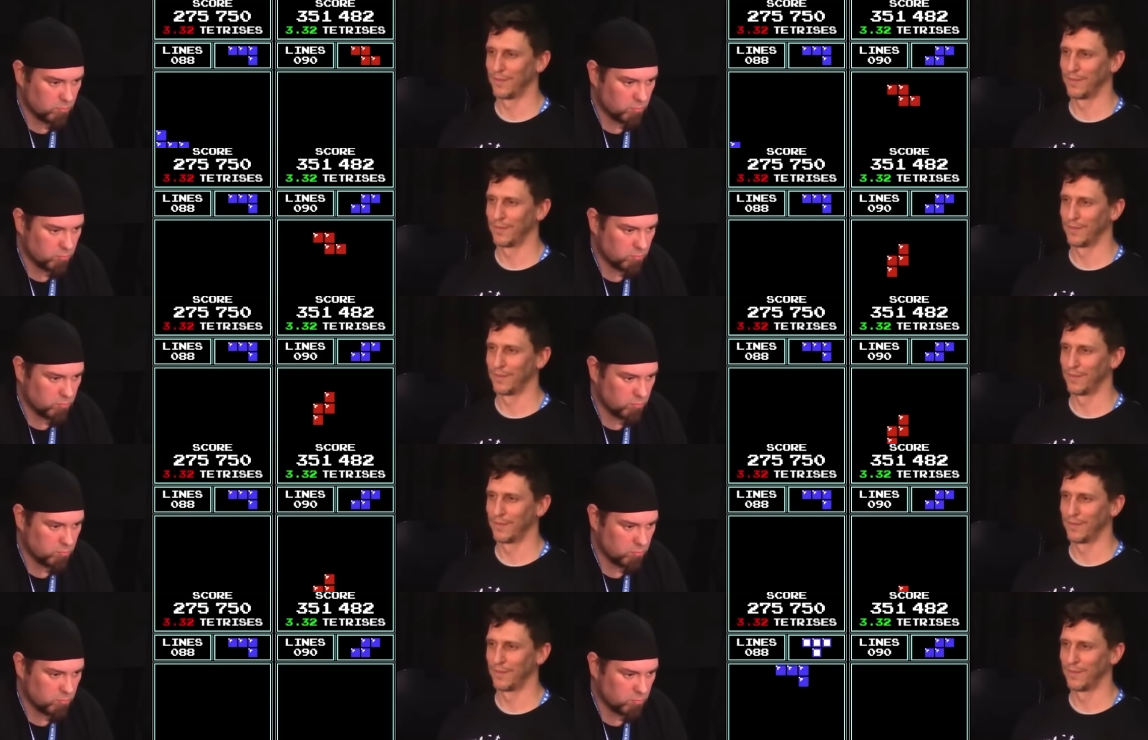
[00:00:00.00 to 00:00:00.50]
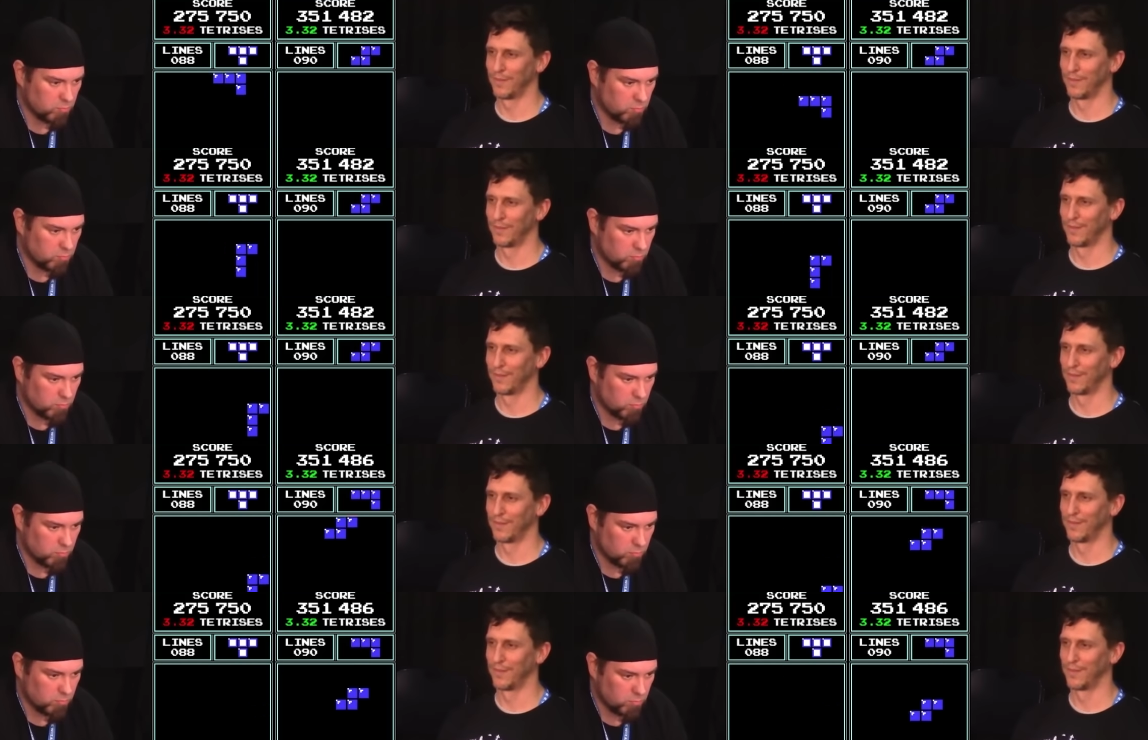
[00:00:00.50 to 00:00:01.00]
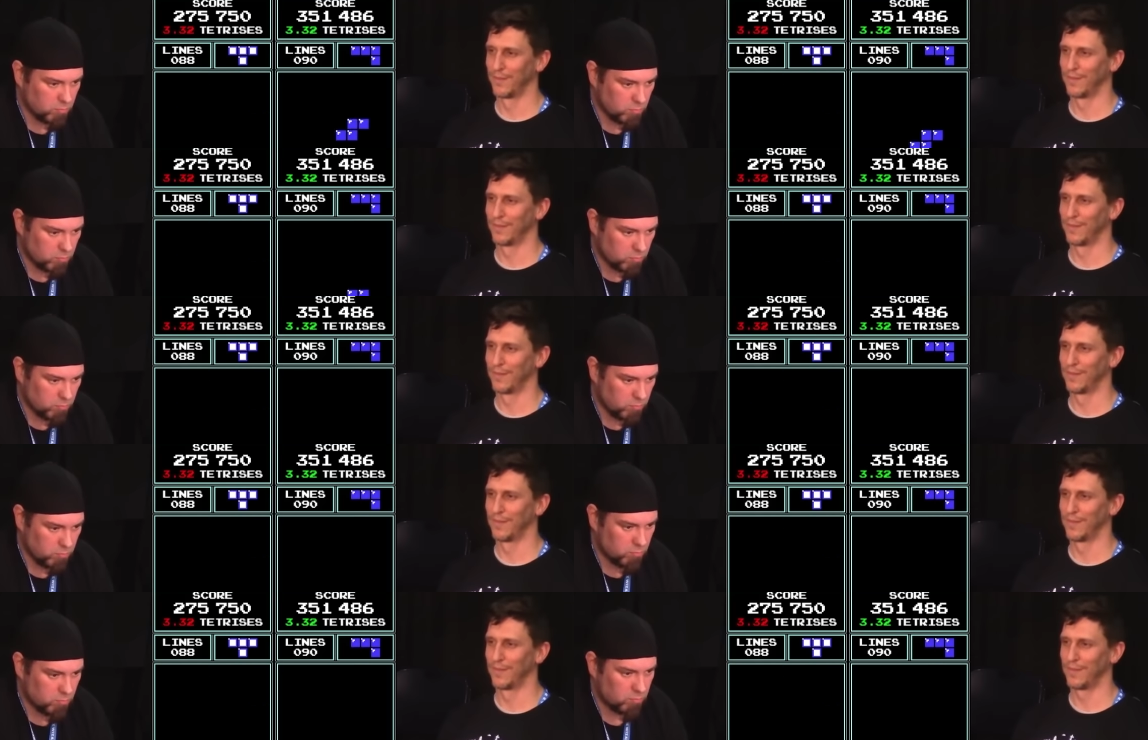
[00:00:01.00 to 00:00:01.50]

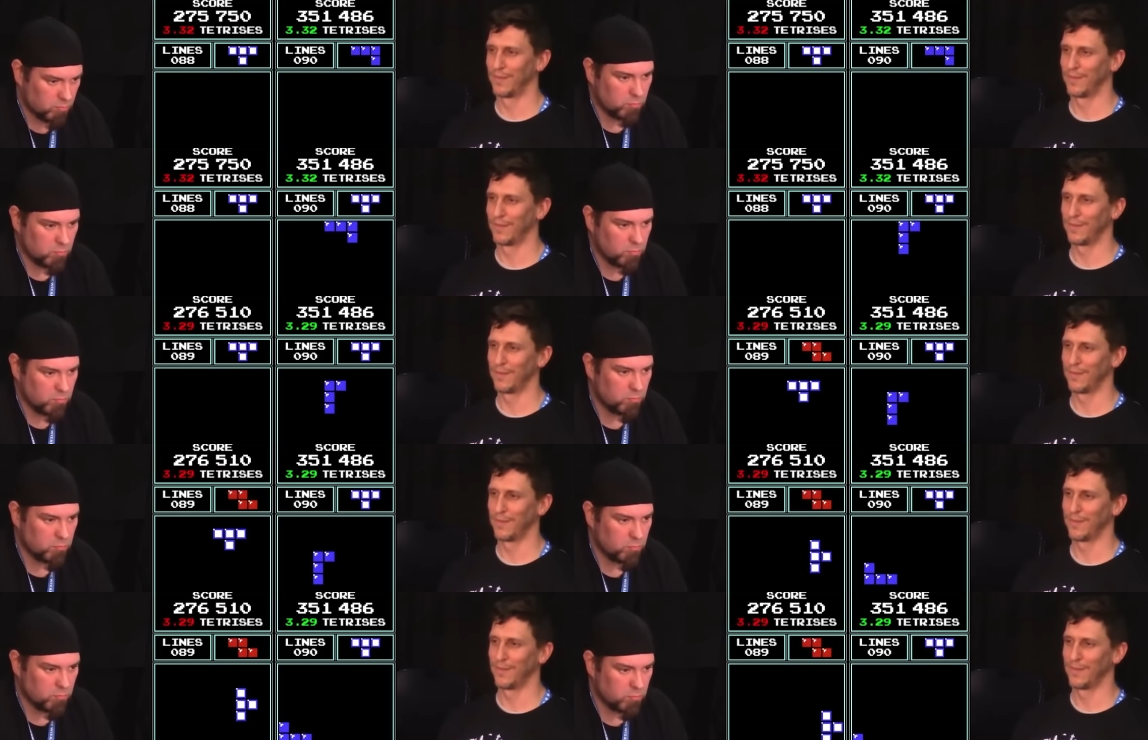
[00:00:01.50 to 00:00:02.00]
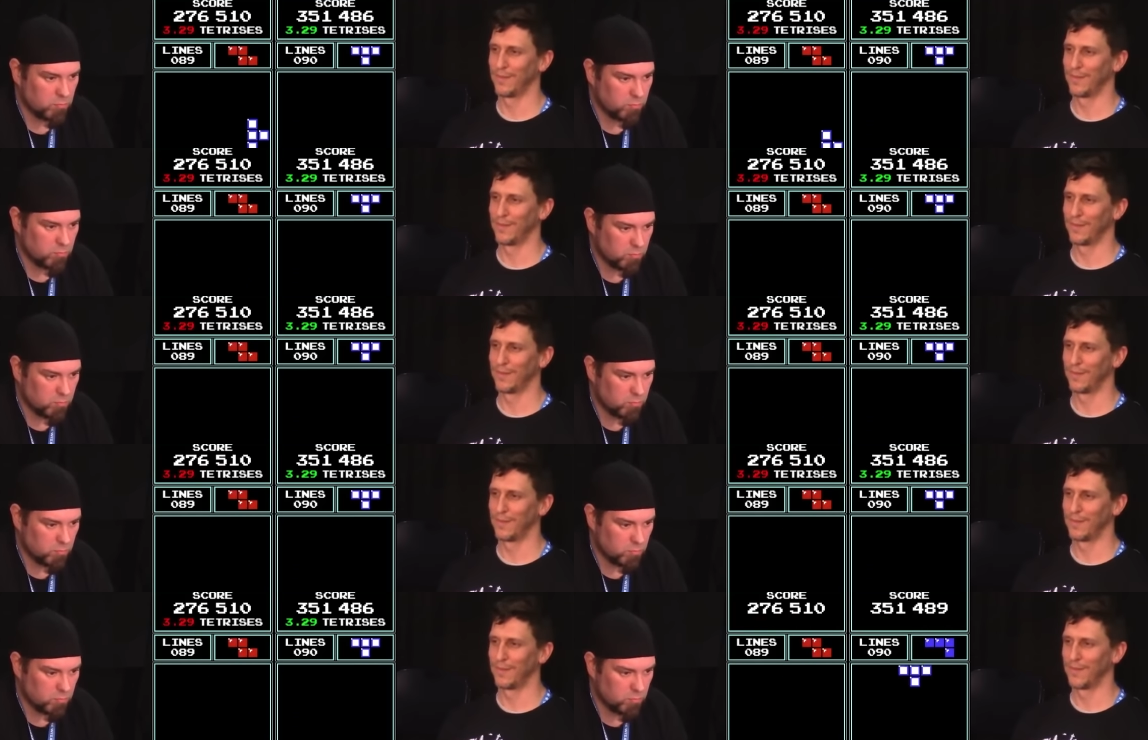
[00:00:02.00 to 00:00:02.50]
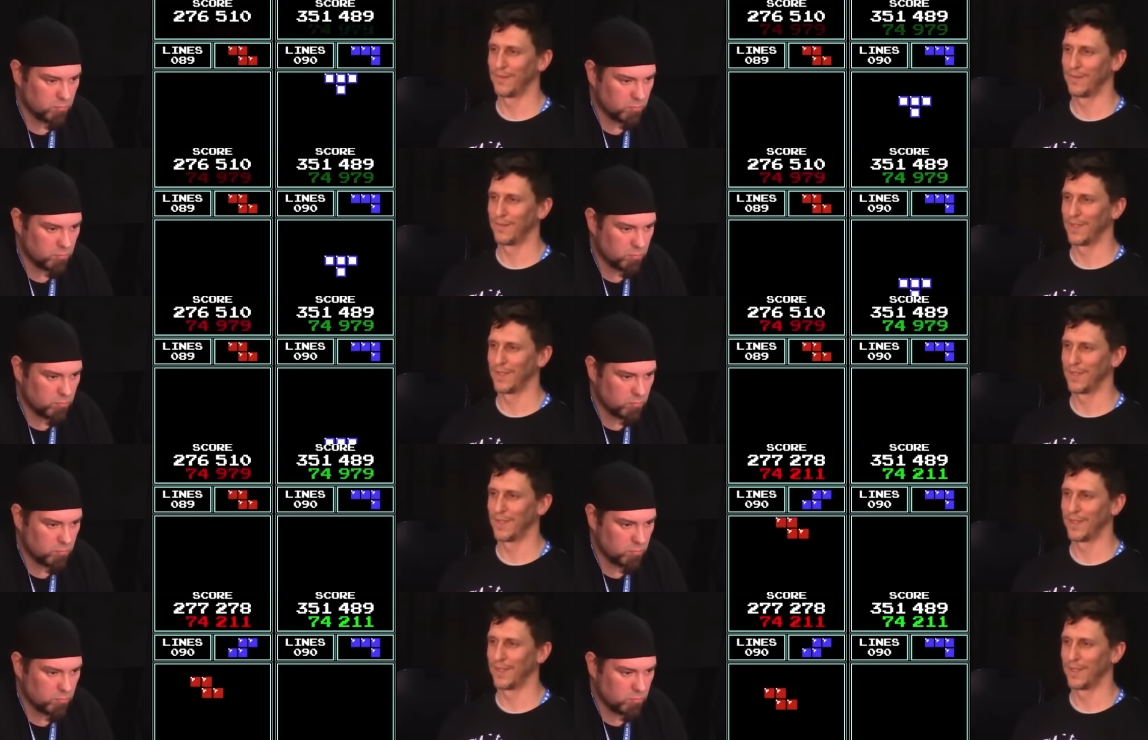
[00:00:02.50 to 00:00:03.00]

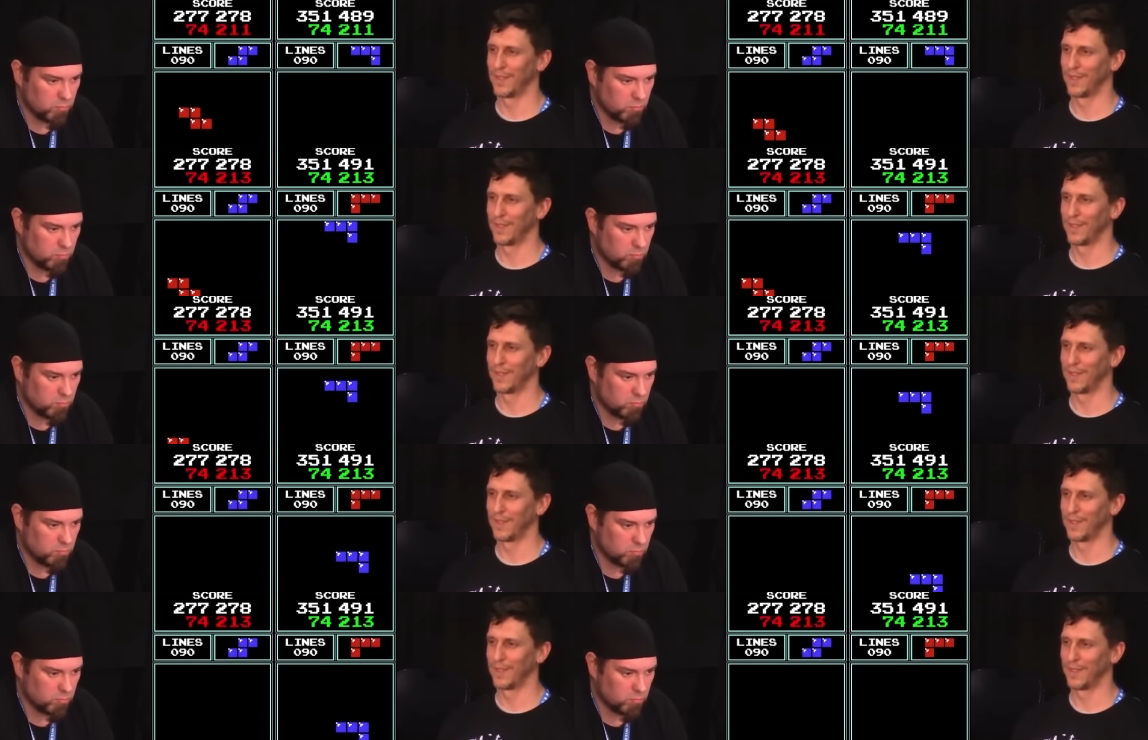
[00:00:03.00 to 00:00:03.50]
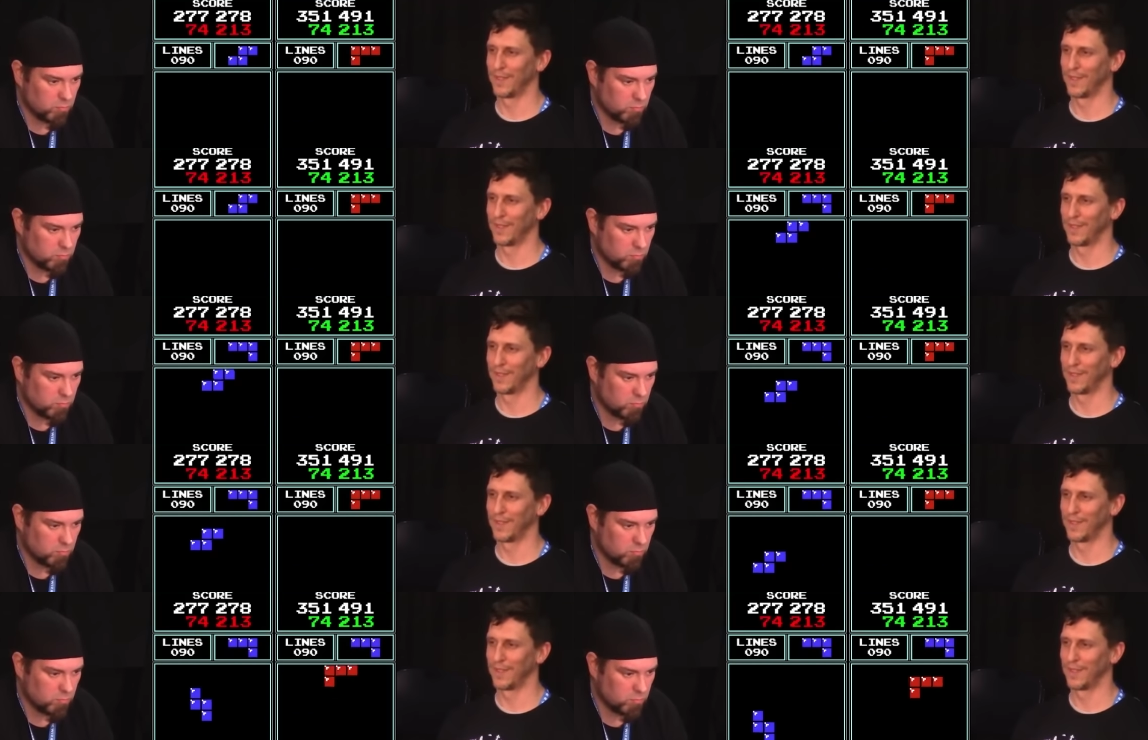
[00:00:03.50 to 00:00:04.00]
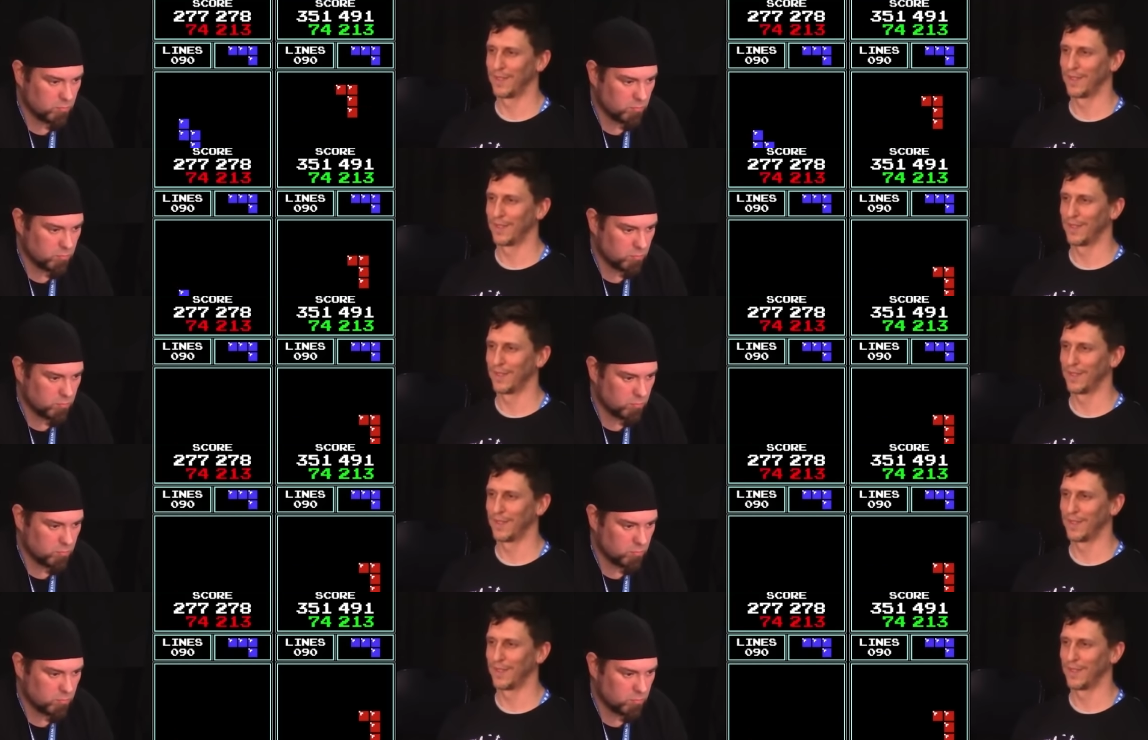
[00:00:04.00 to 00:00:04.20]
(no one is talking)